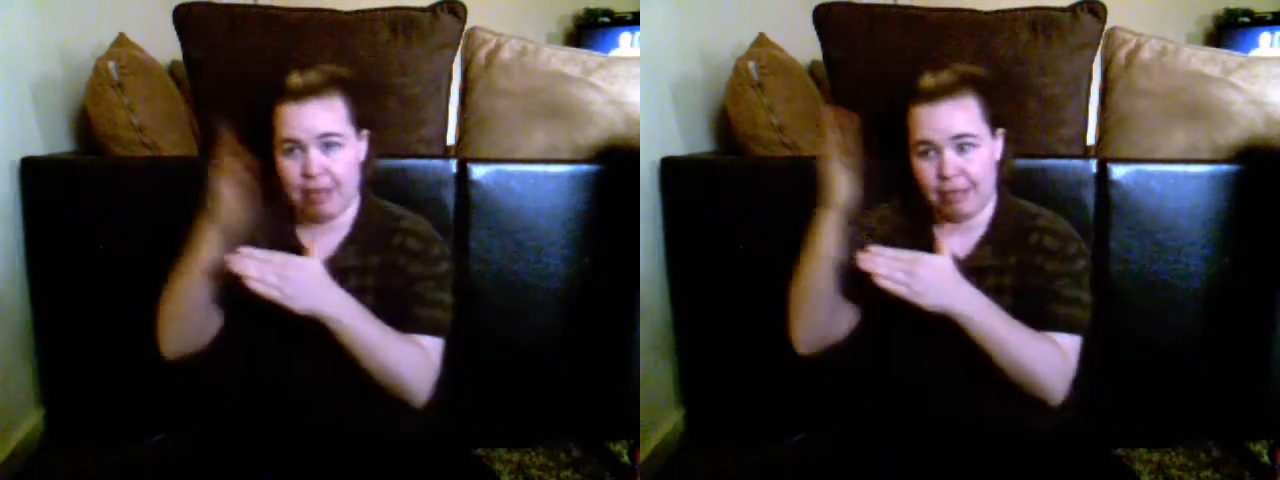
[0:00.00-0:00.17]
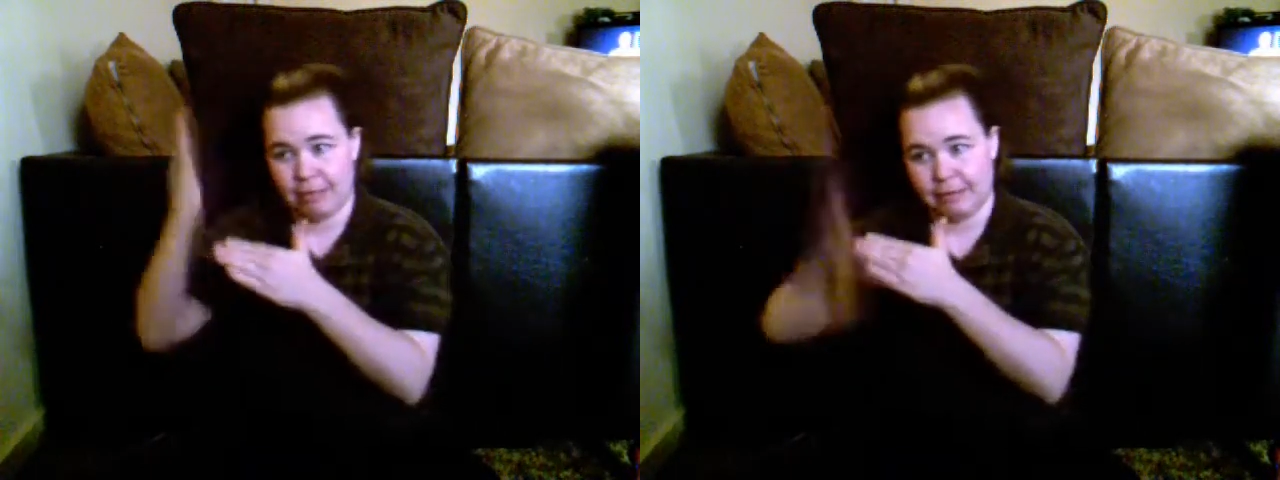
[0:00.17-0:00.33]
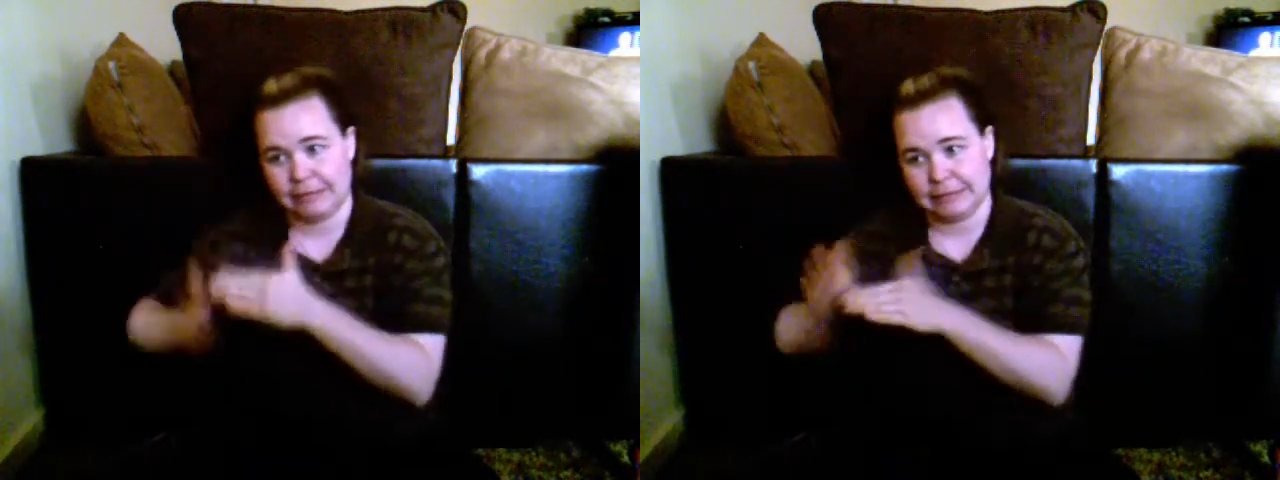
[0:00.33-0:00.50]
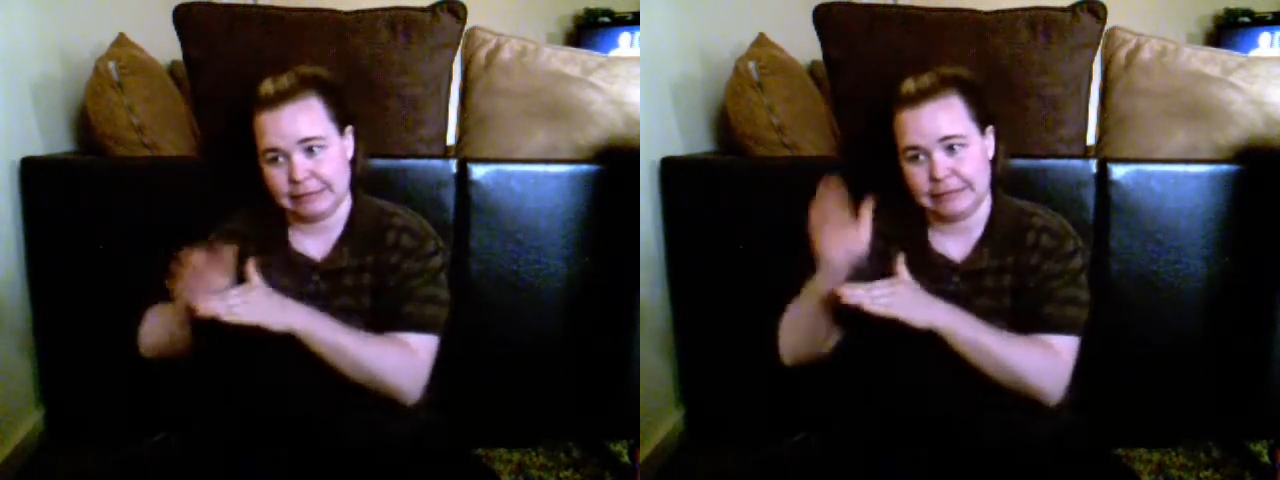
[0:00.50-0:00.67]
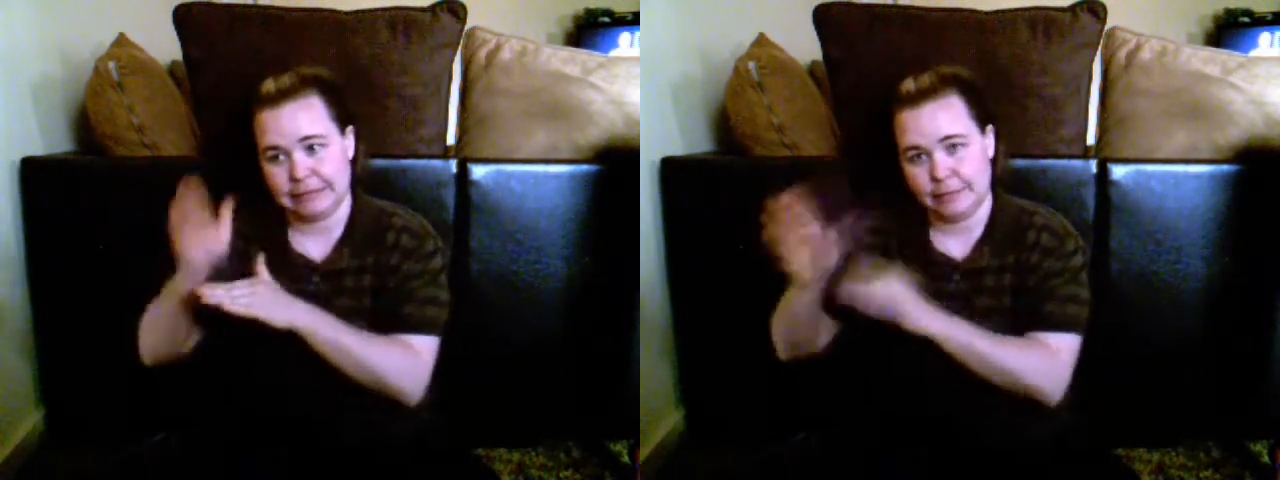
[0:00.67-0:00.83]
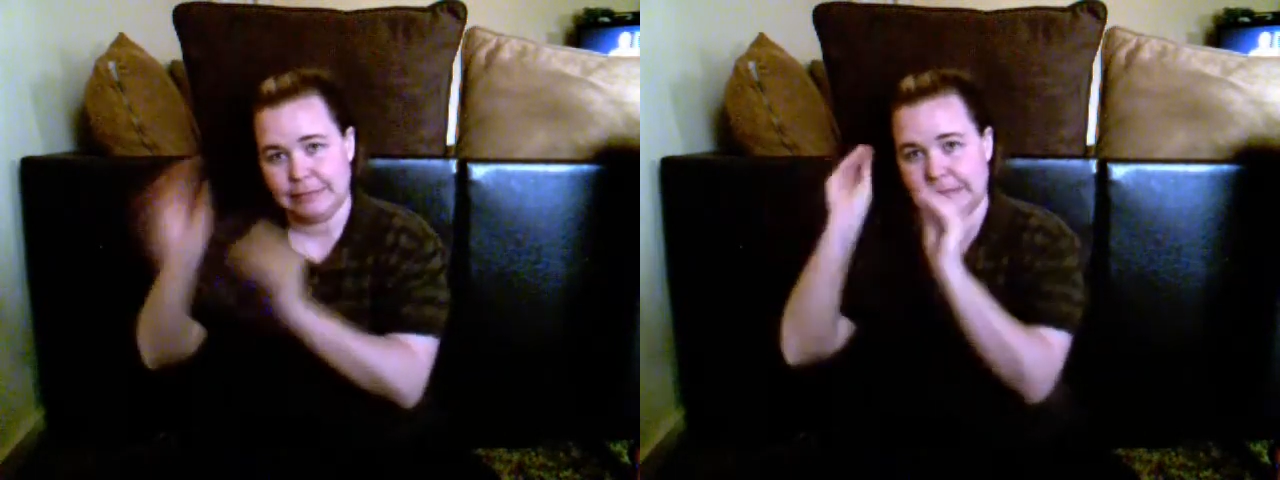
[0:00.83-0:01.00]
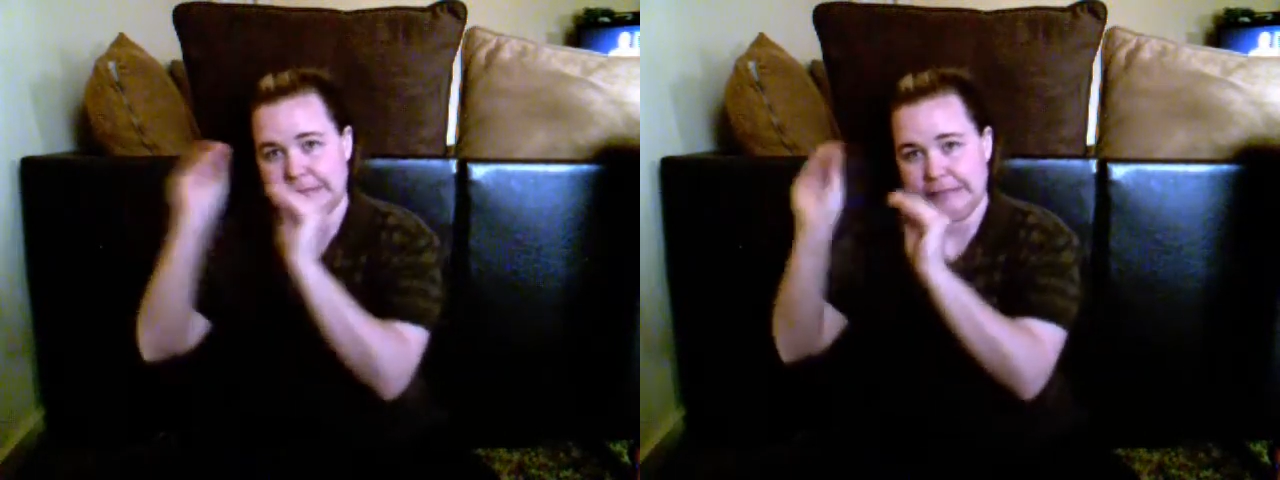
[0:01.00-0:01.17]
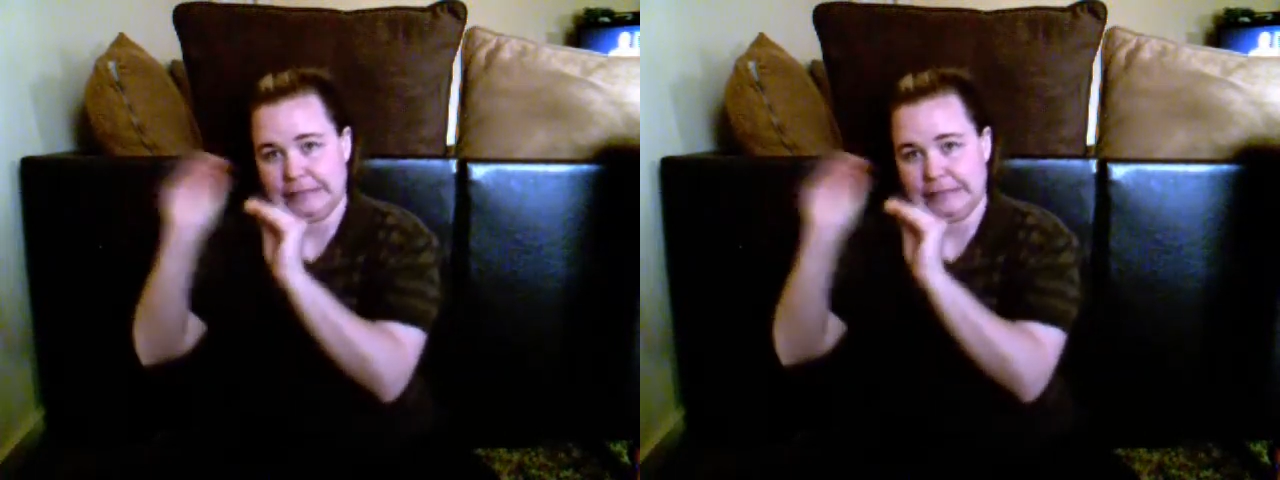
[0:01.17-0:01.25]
the student how to use